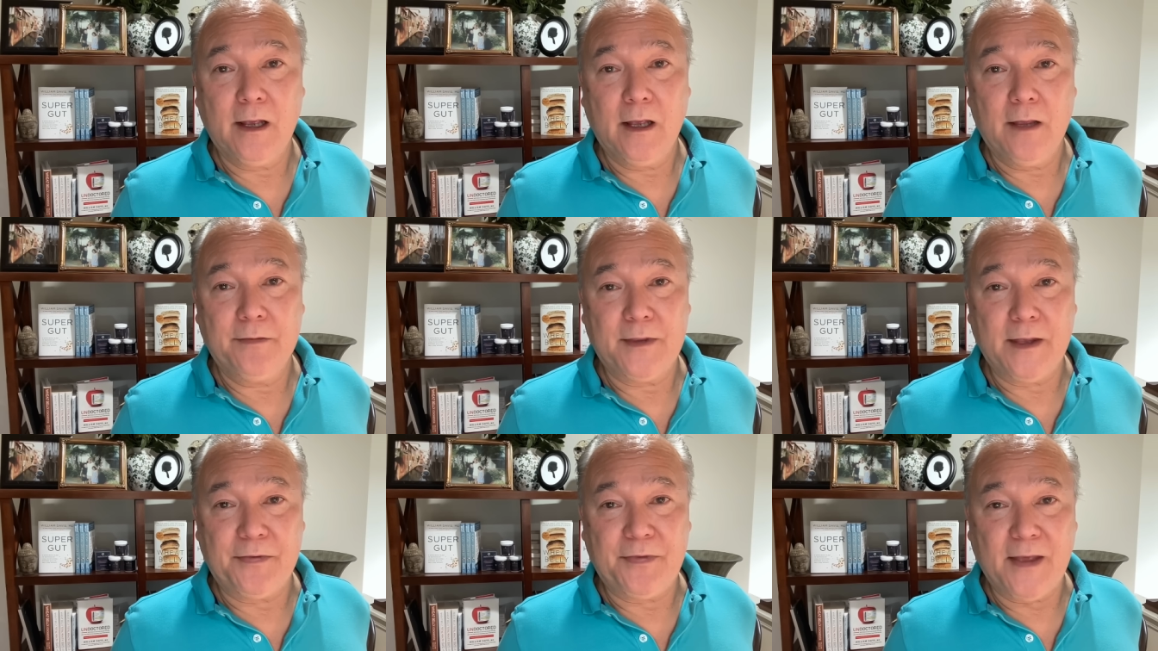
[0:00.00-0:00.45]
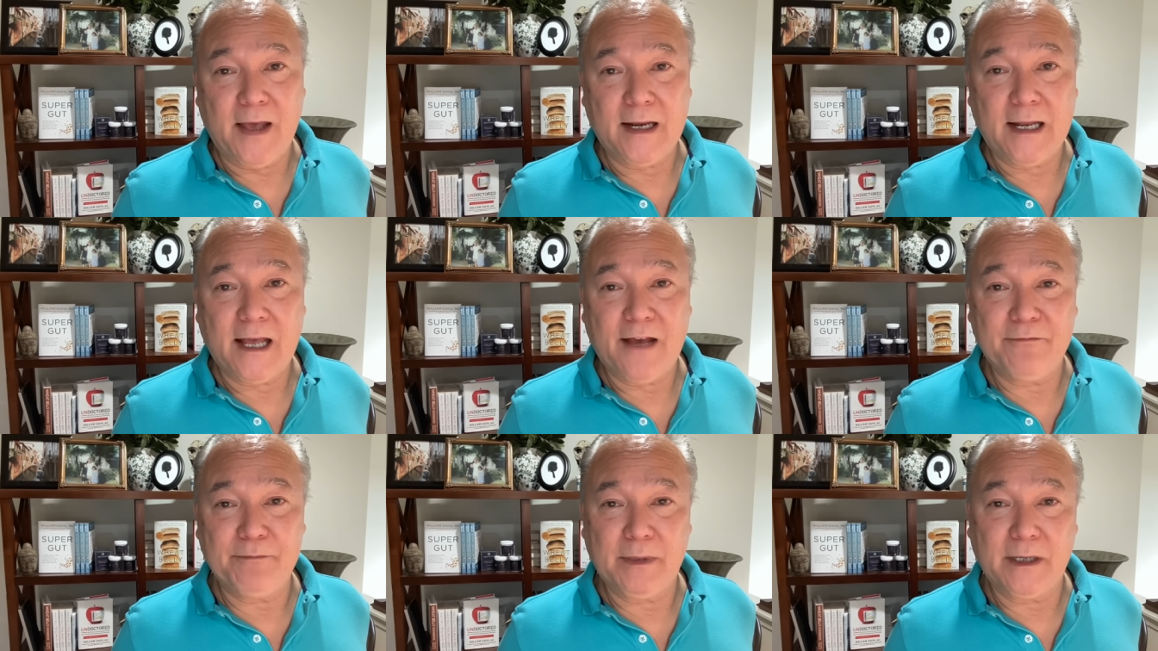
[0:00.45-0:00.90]
that then
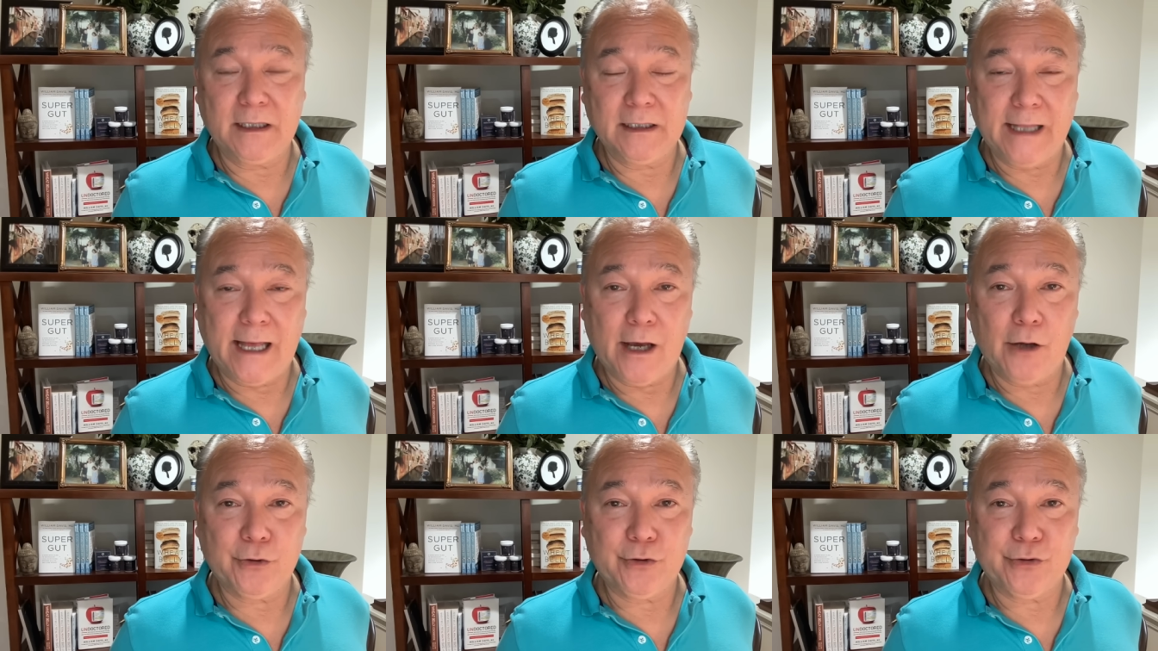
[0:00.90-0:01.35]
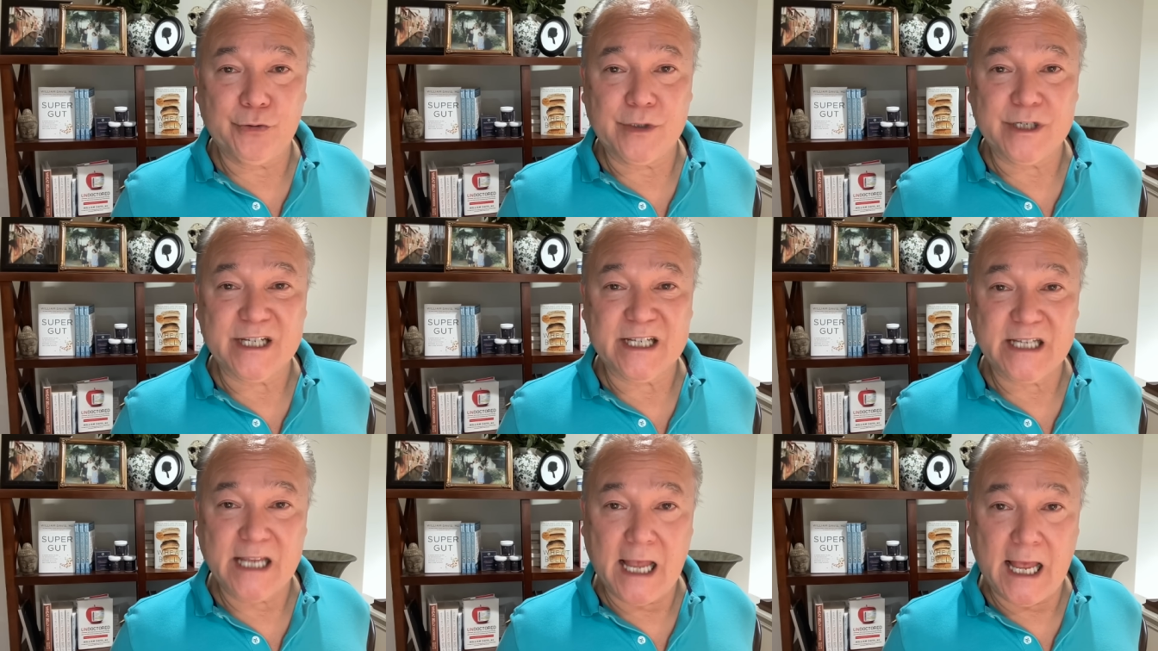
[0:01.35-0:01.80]
have been allowed to
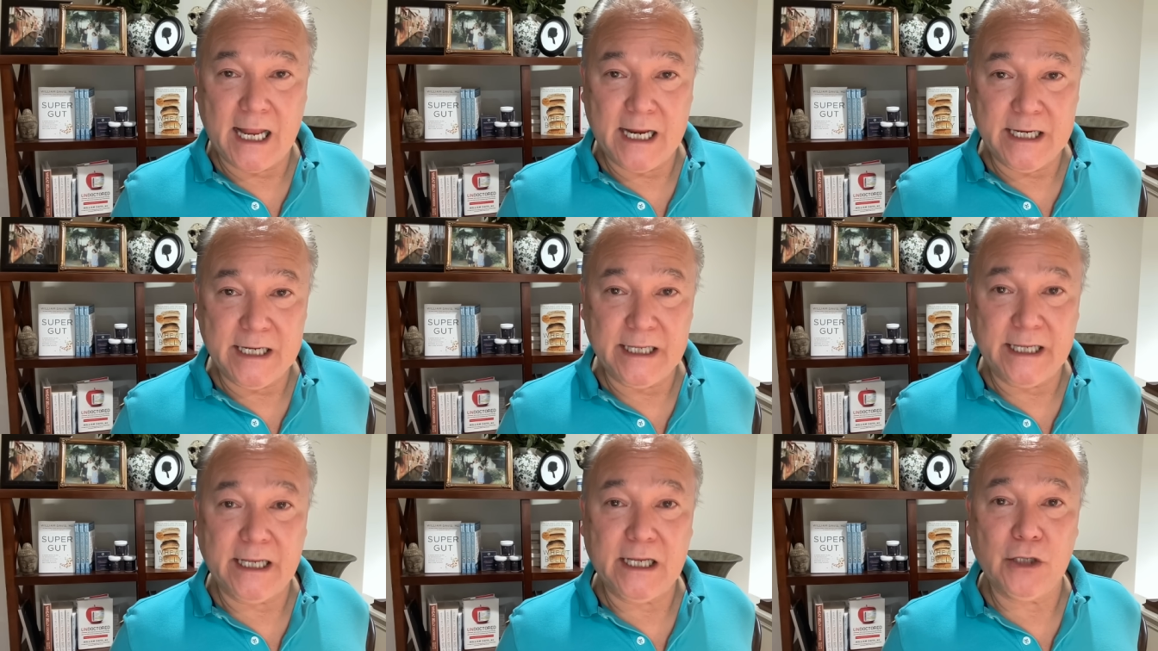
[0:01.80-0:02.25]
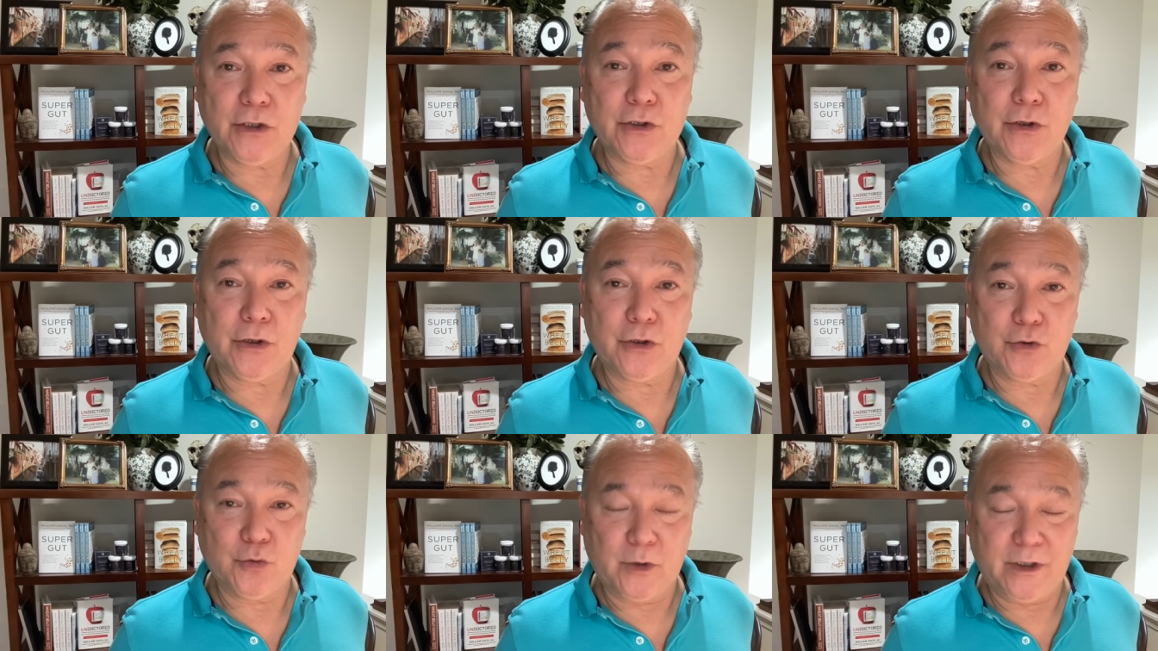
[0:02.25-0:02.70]
ascend into the
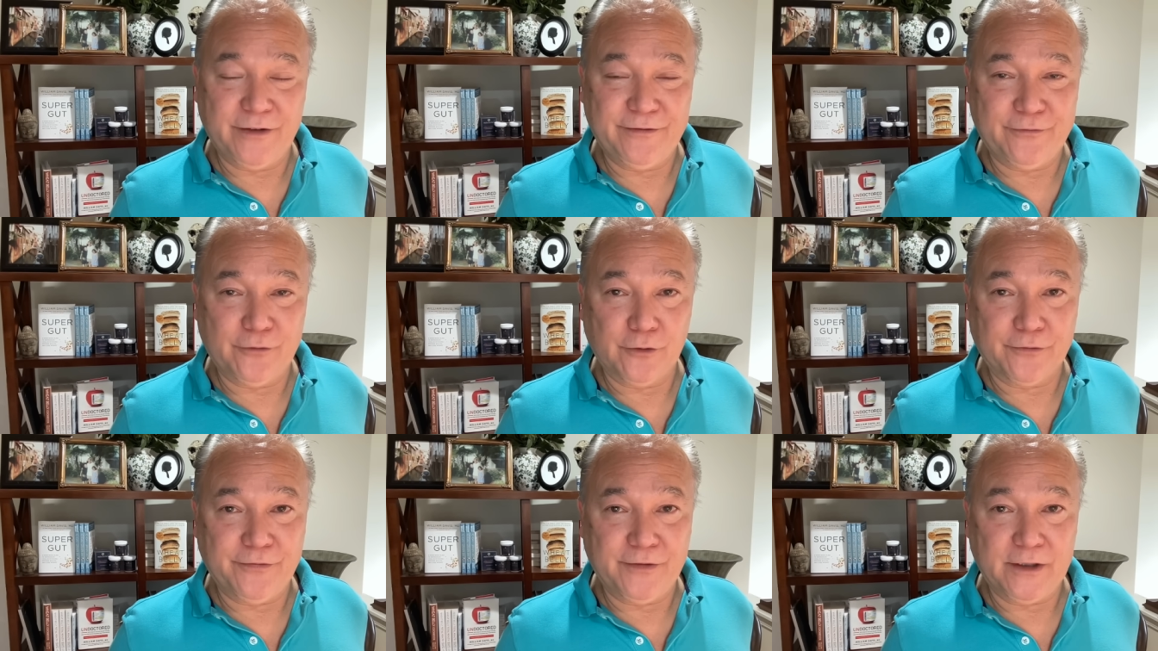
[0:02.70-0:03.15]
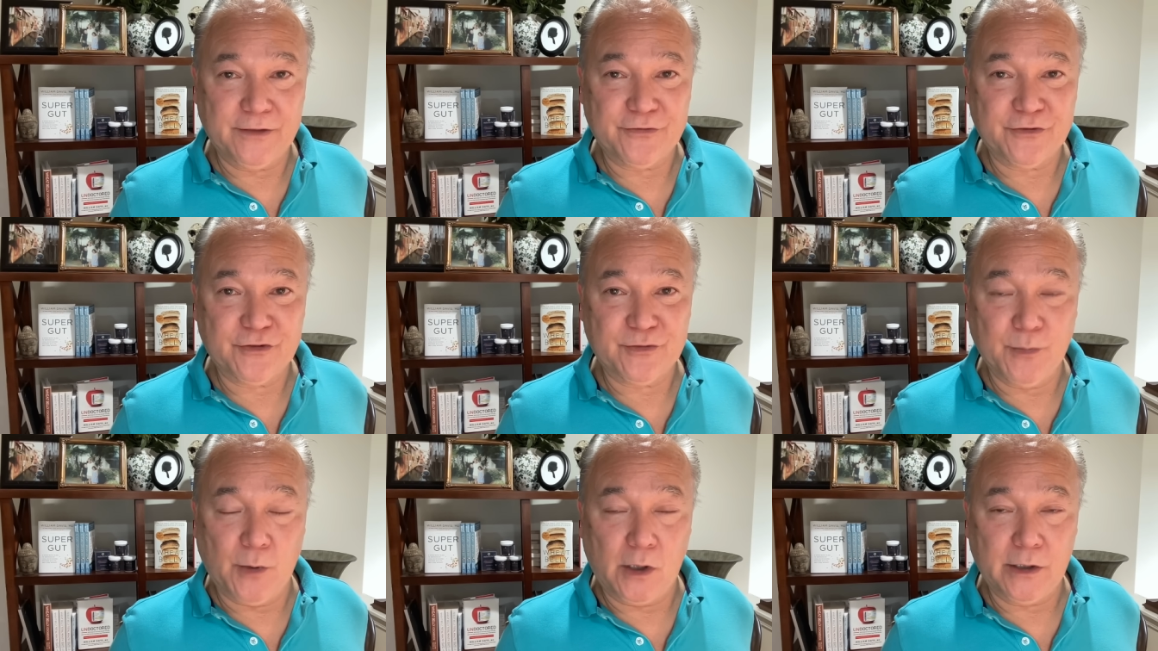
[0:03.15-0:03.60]
24 feet of
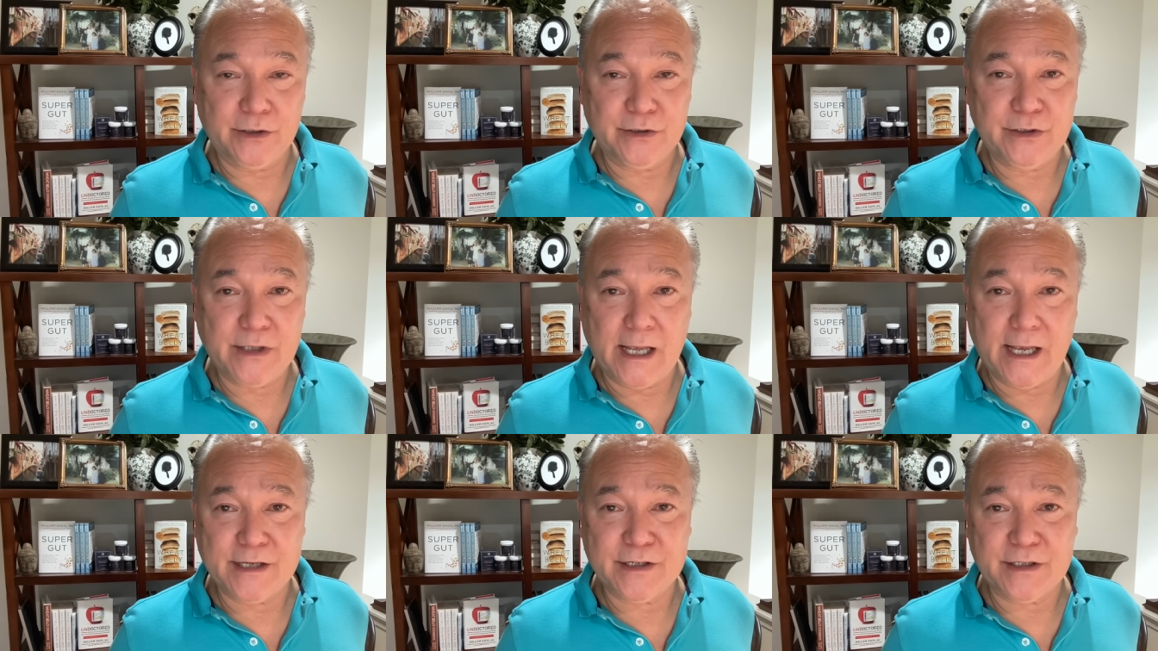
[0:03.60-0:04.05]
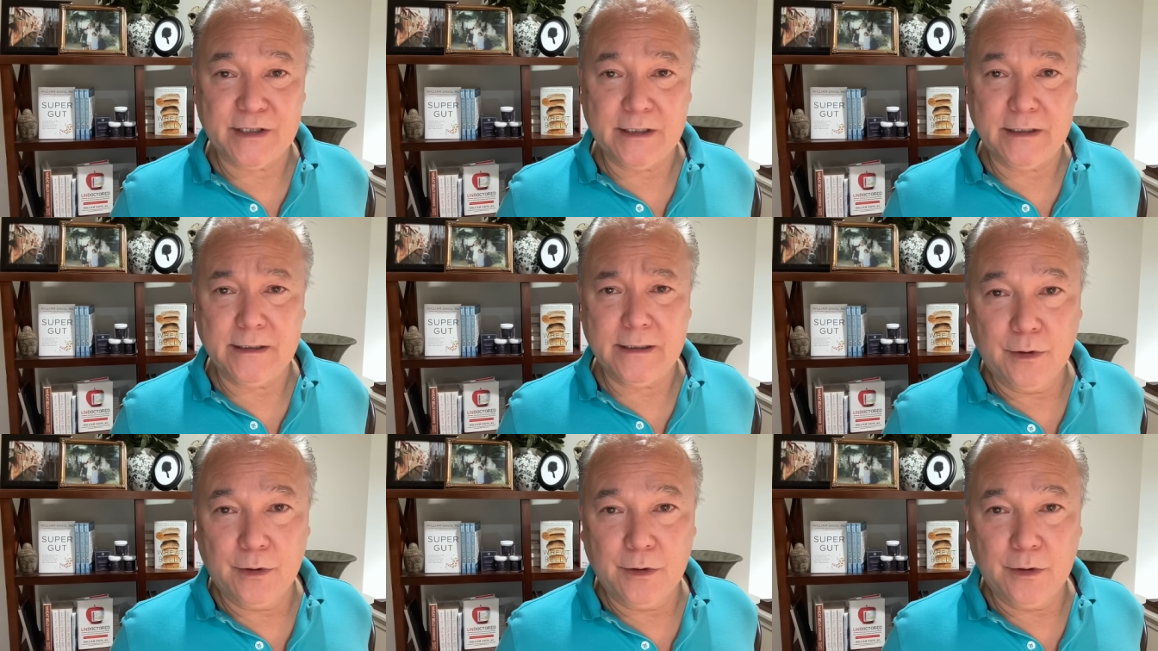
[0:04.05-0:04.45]
small intestine.